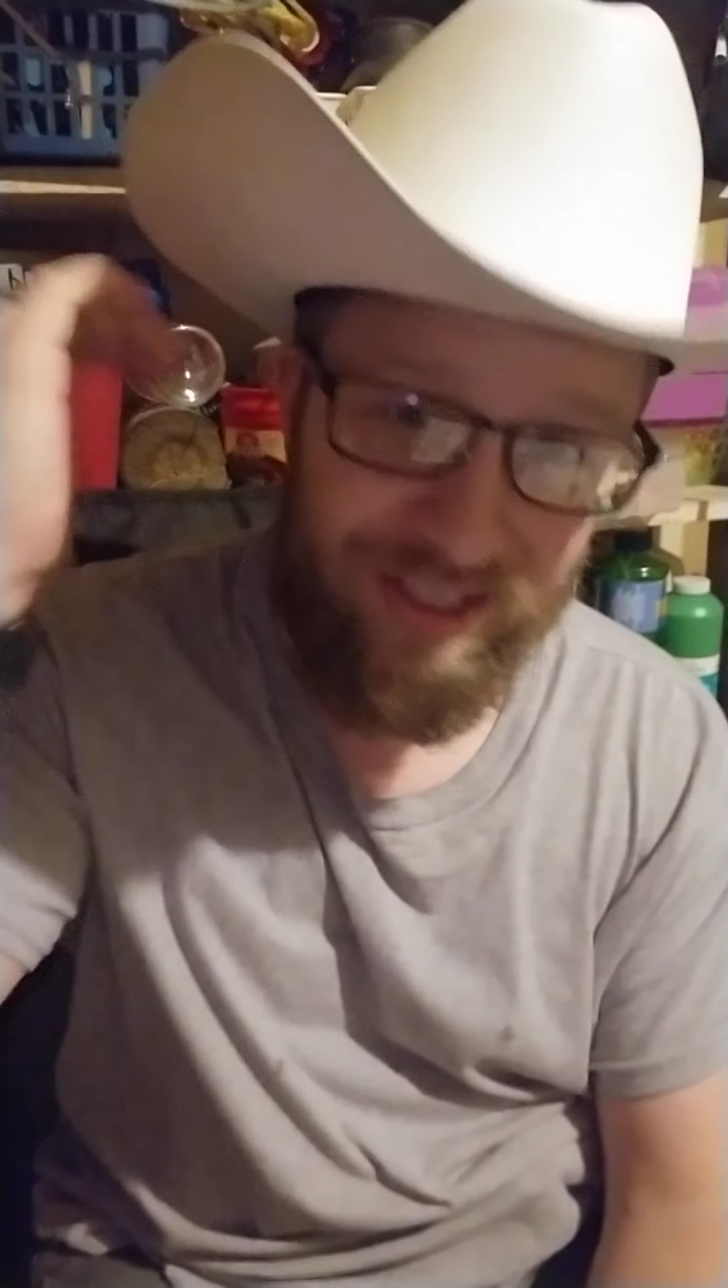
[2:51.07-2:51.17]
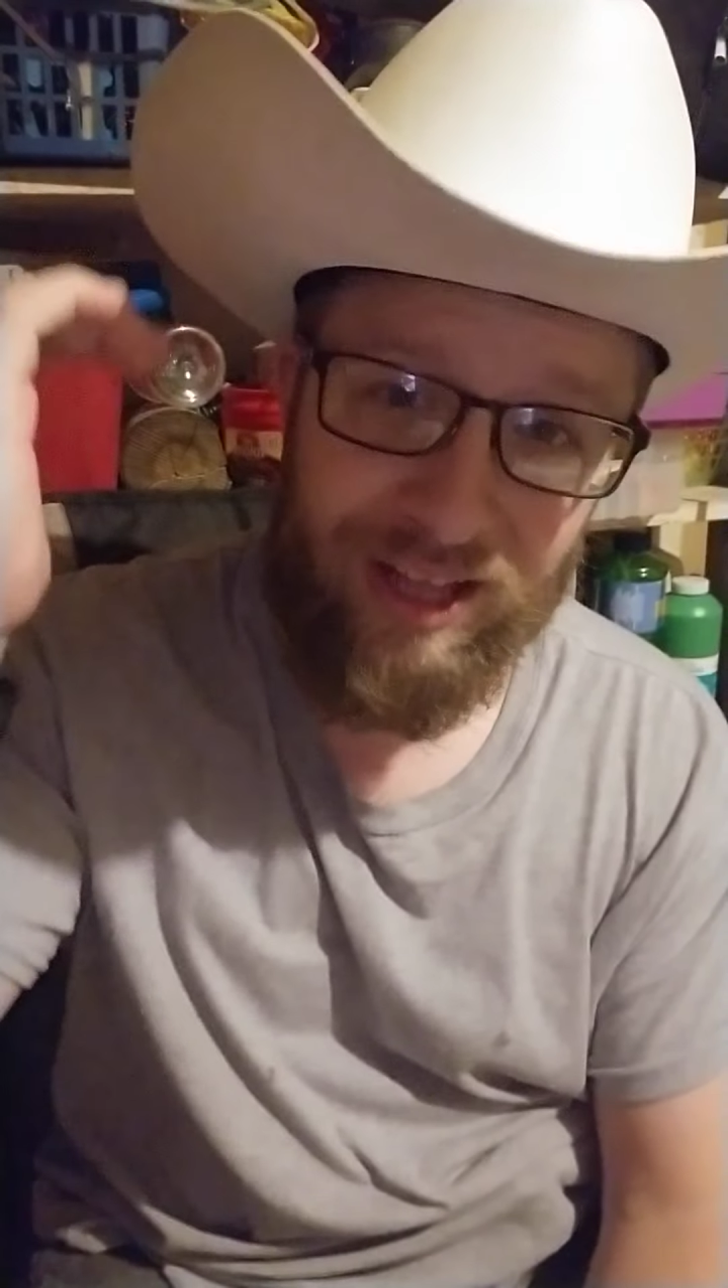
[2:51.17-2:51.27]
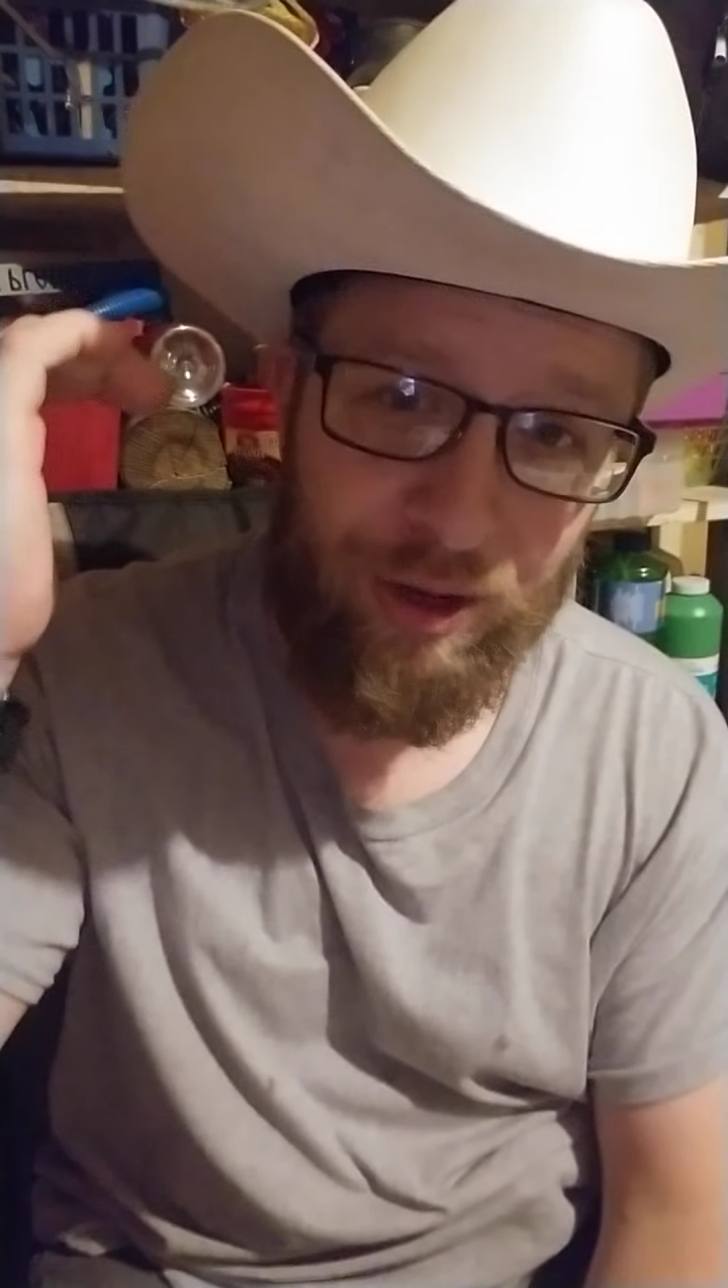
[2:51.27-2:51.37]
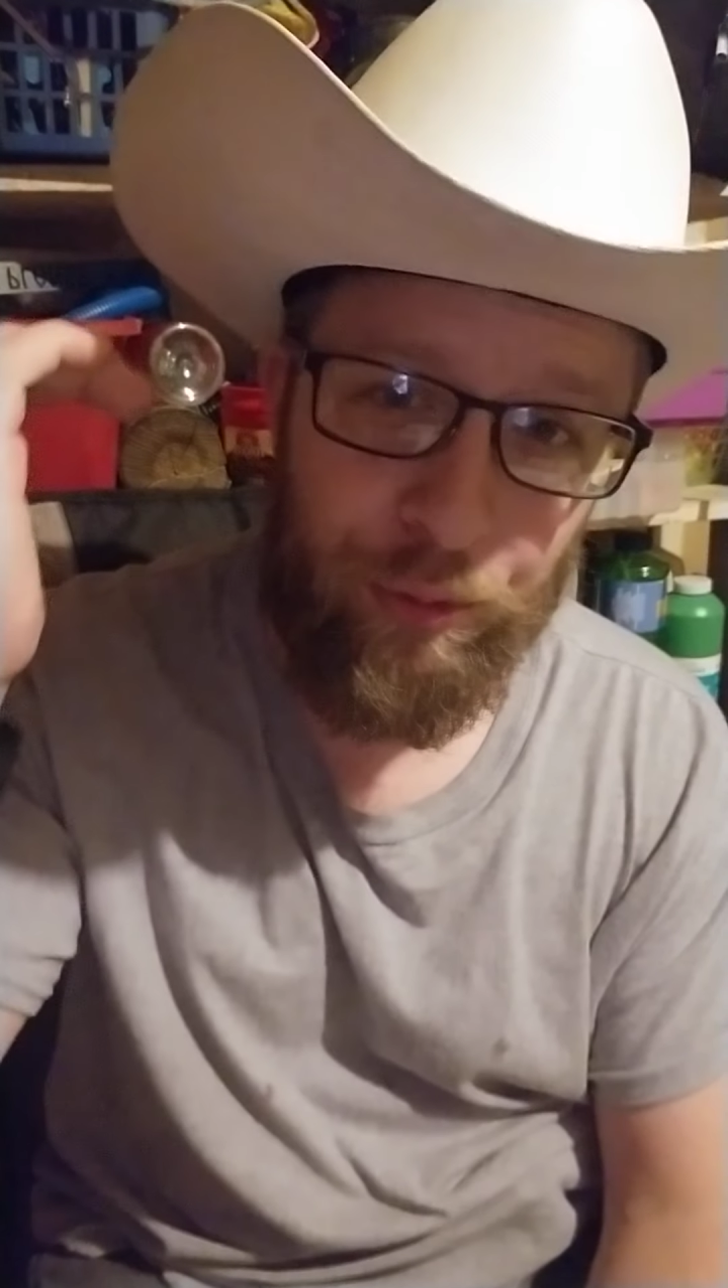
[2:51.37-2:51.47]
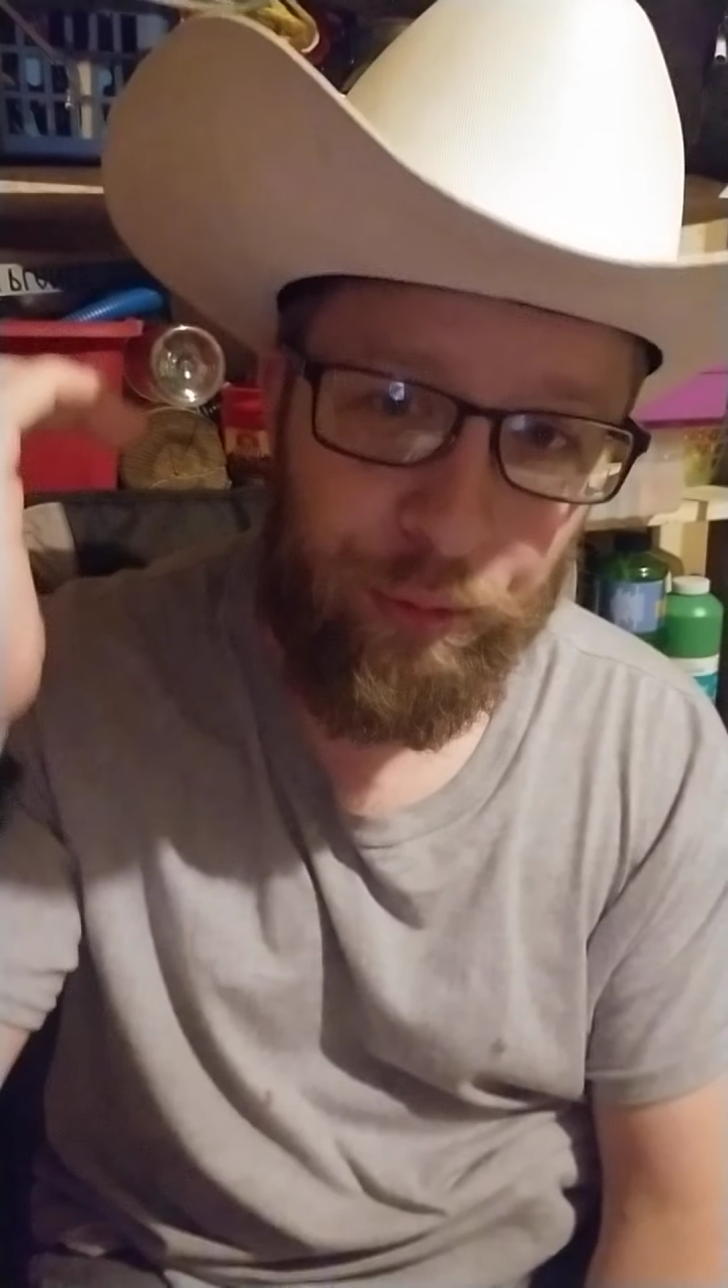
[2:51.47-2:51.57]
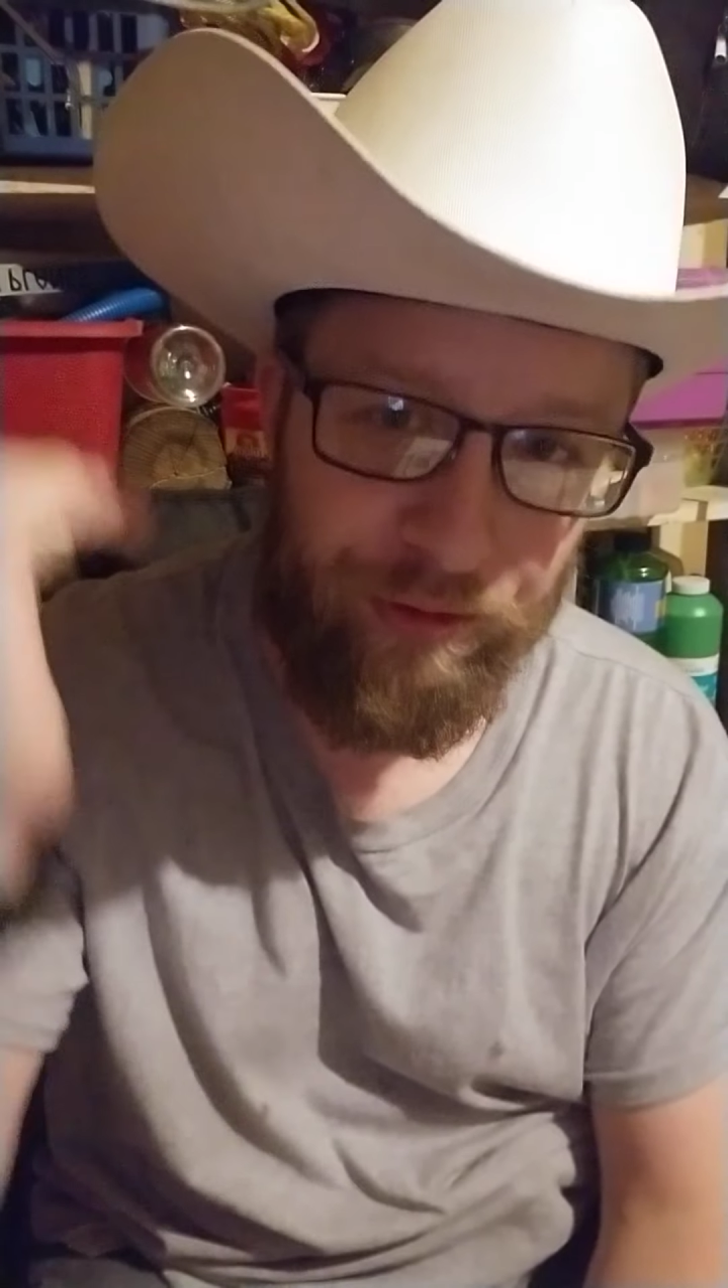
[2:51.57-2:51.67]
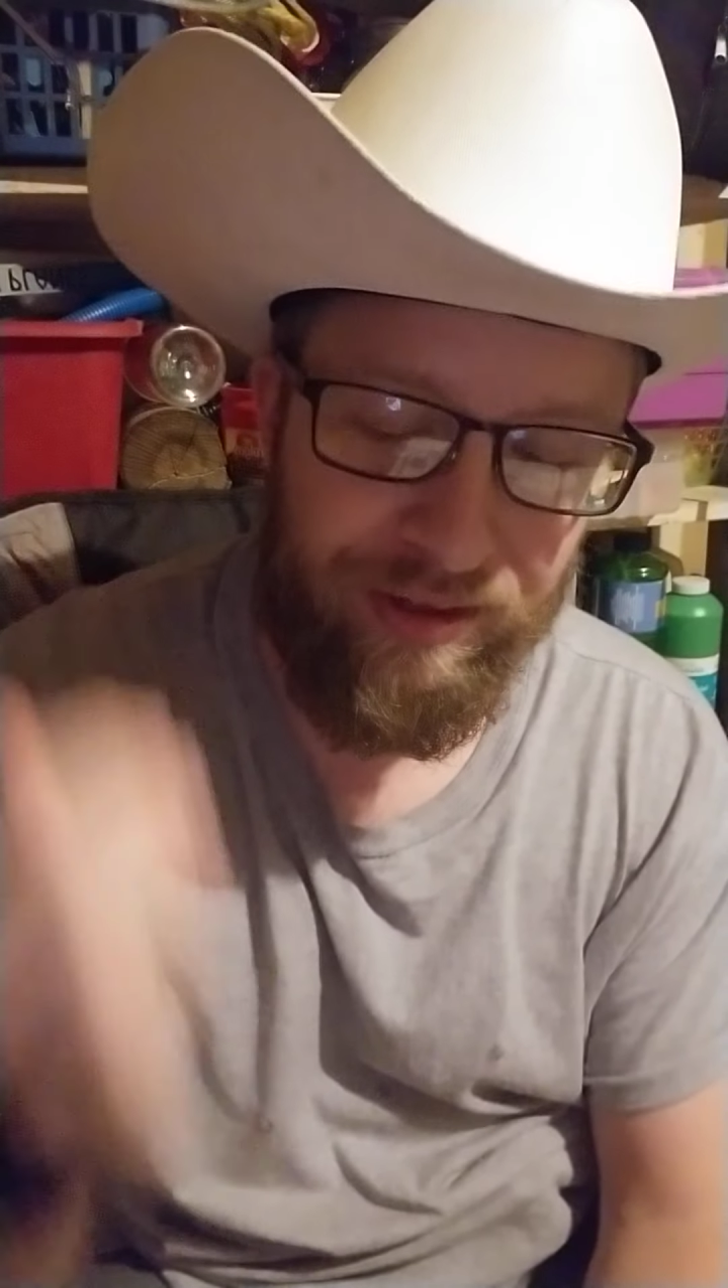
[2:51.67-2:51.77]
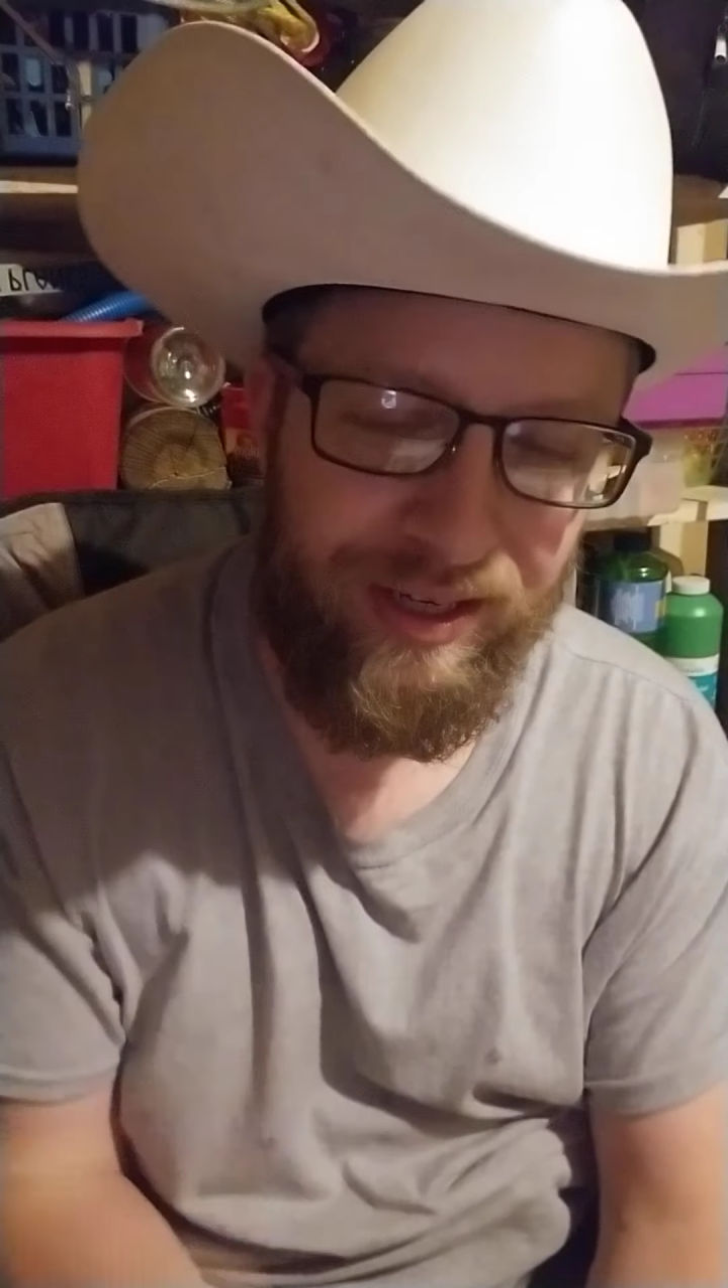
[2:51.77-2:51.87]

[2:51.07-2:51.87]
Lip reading: a lot cooler.